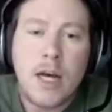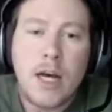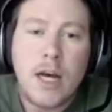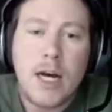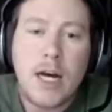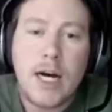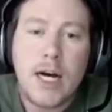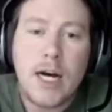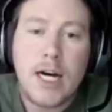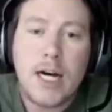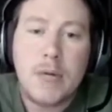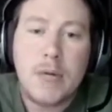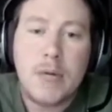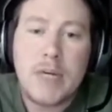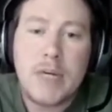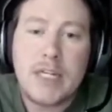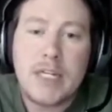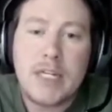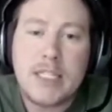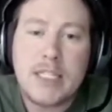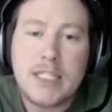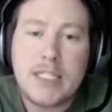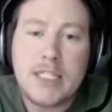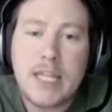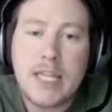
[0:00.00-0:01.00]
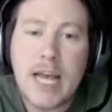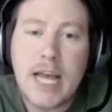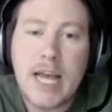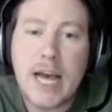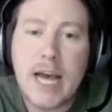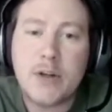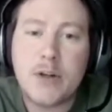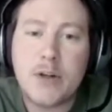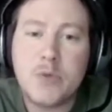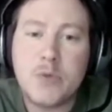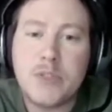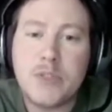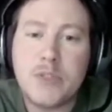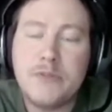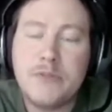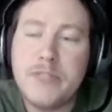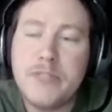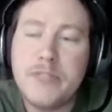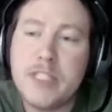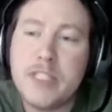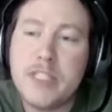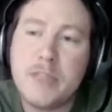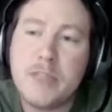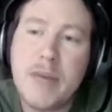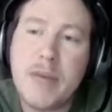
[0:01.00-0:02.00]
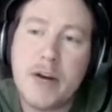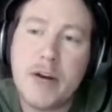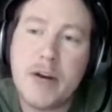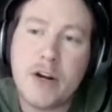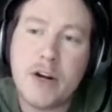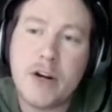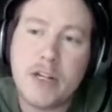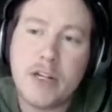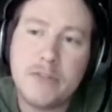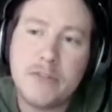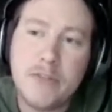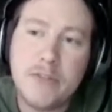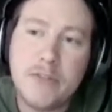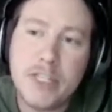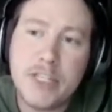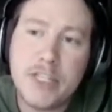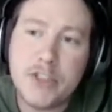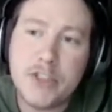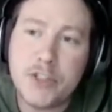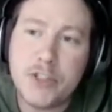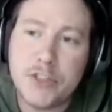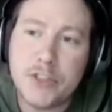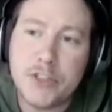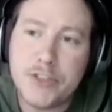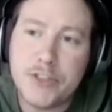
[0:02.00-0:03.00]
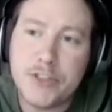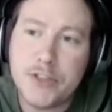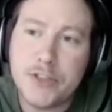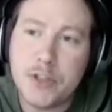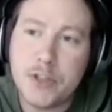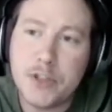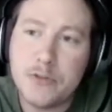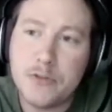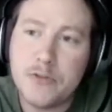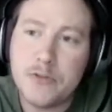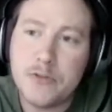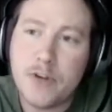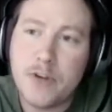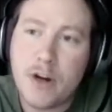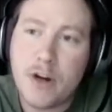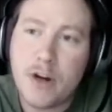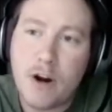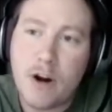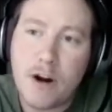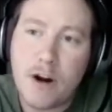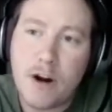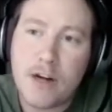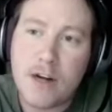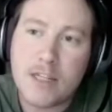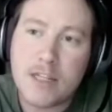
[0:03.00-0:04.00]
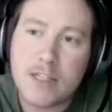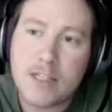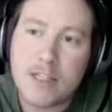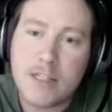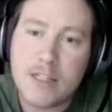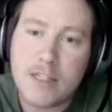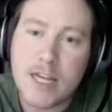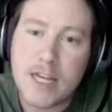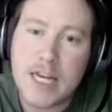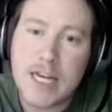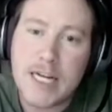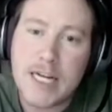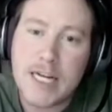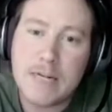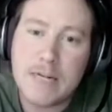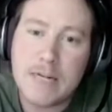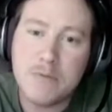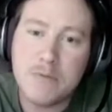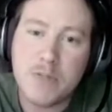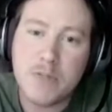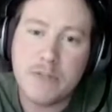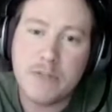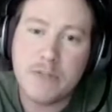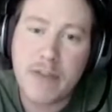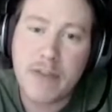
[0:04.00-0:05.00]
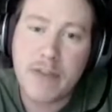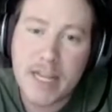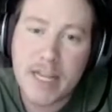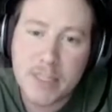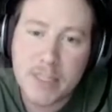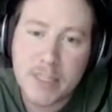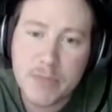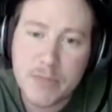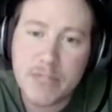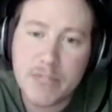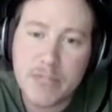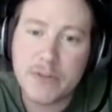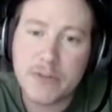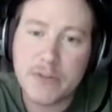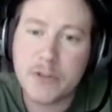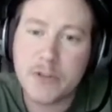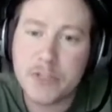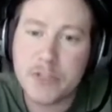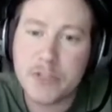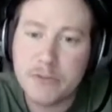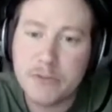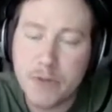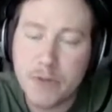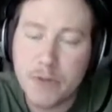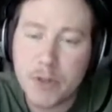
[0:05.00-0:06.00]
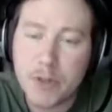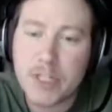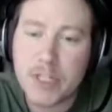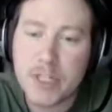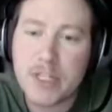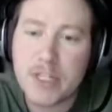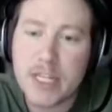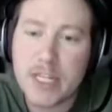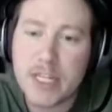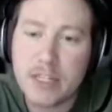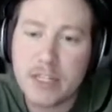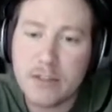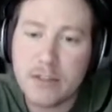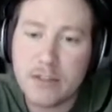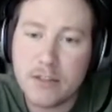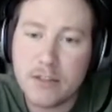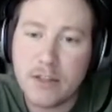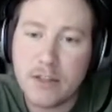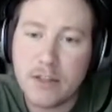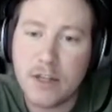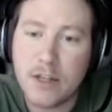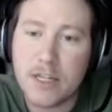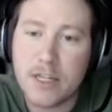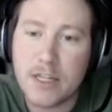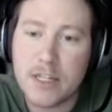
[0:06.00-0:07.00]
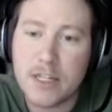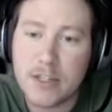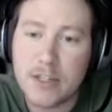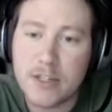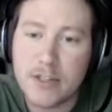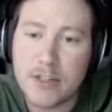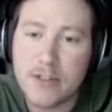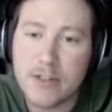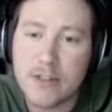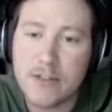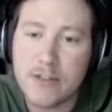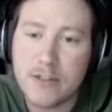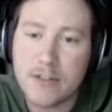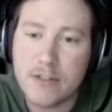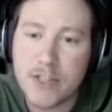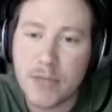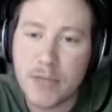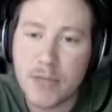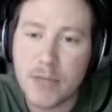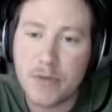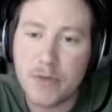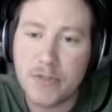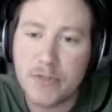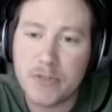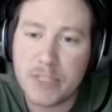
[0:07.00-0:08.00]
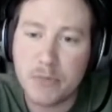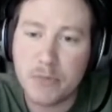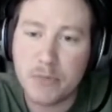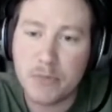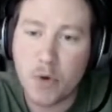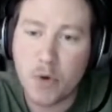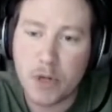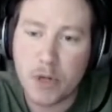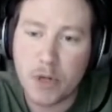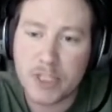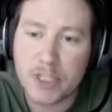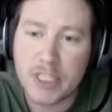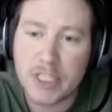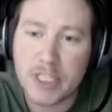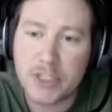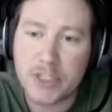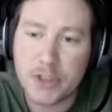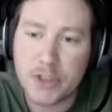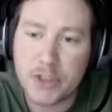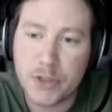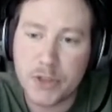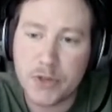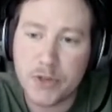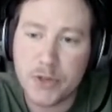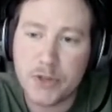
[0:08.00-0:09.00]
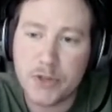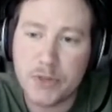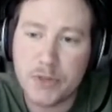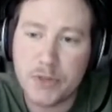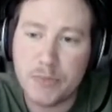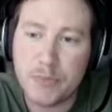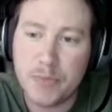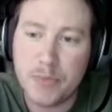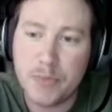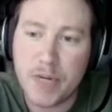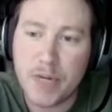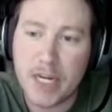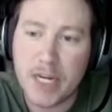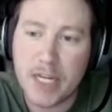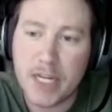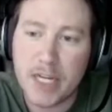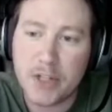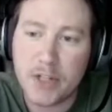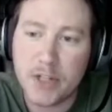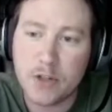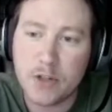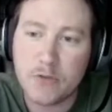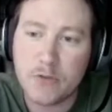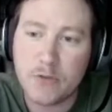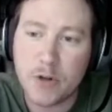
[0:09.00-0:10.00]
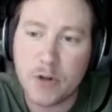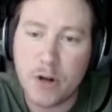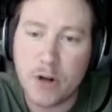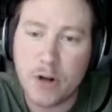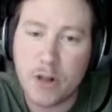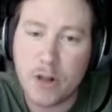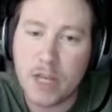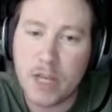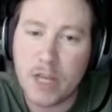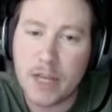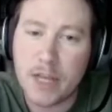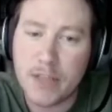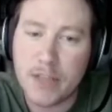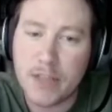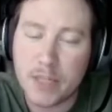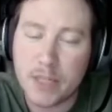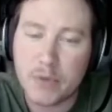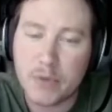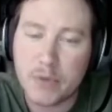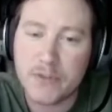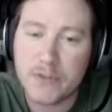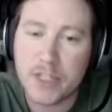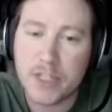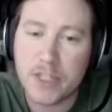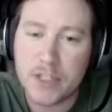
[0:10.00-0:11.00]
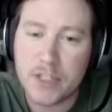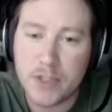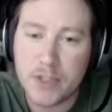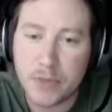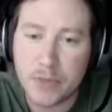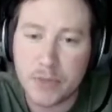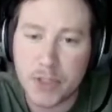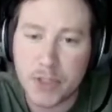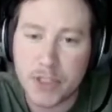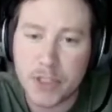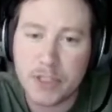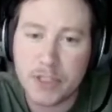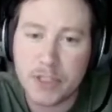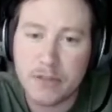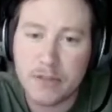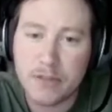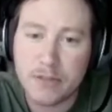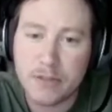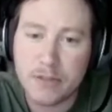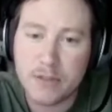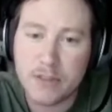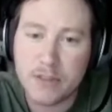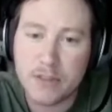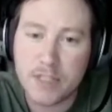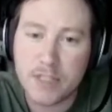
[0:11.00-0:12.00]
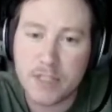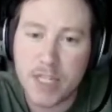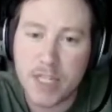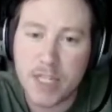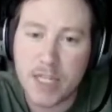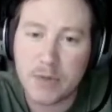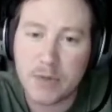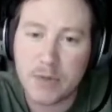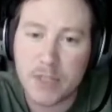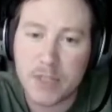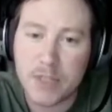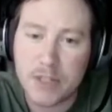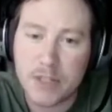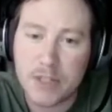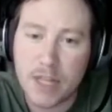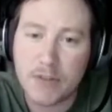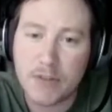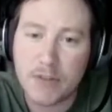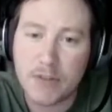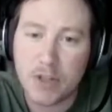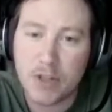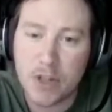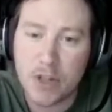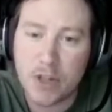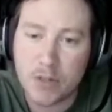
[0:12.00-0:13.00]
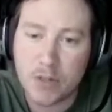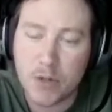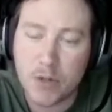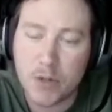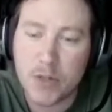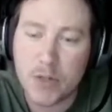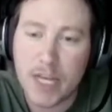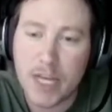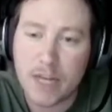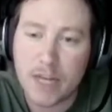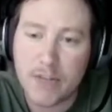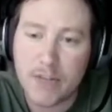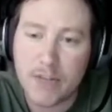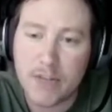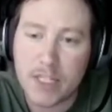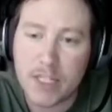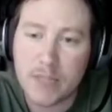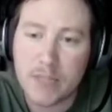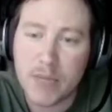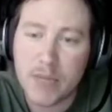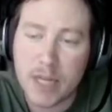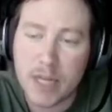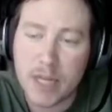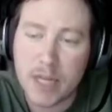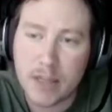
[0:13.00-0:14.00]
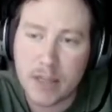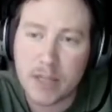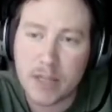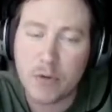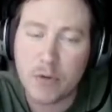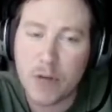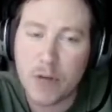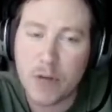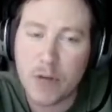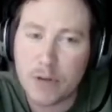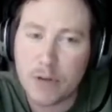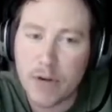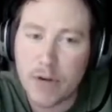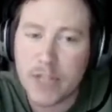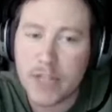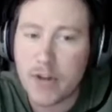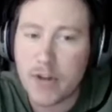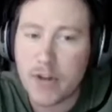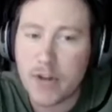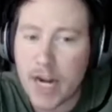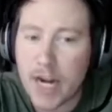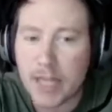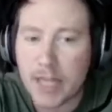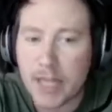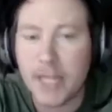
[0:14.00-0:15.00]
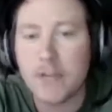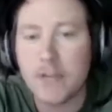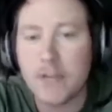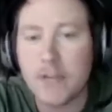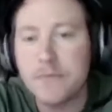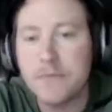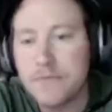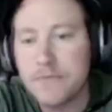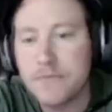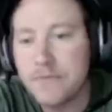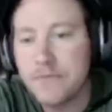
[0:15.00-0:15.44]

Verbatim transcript: Um, how do we feel about our adventures so far? Um, we've had some difficulty focusing on some of the important issues, but overall, I think we've done some good. Uh, we still have a long road ahead of us, but I think we're on the right track now.